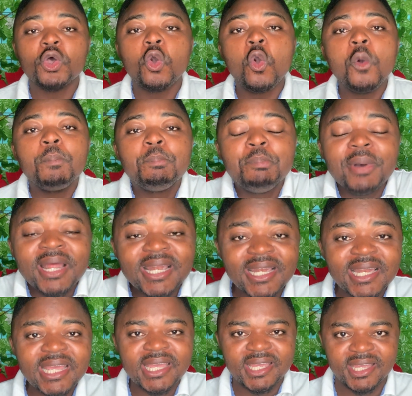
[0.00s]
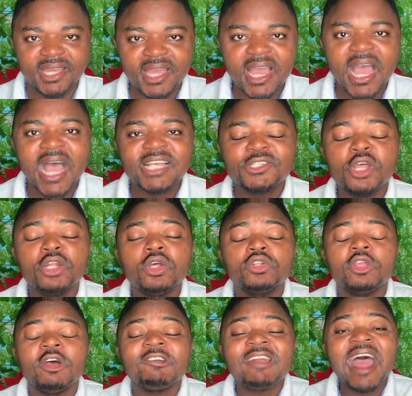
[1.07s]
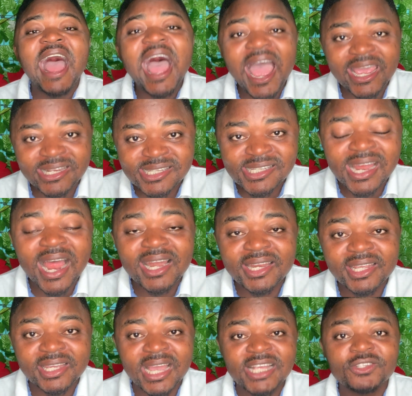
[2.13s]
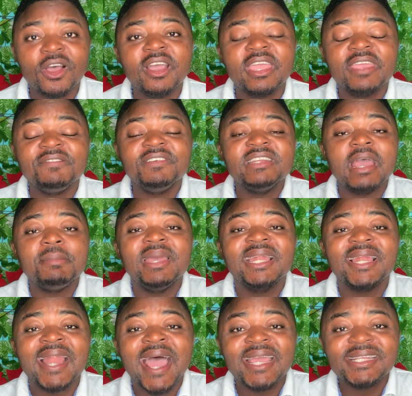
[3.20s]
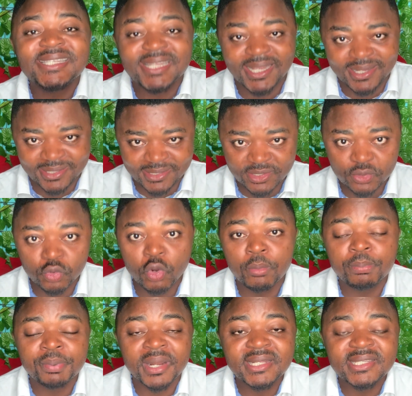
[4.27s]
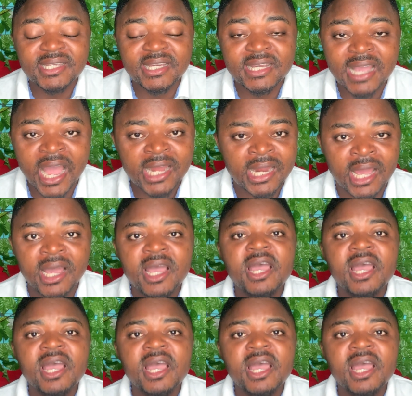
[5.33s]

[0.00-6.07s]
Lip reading: openly, has not authorized Starlink, has not given them a license to operate in Ghana.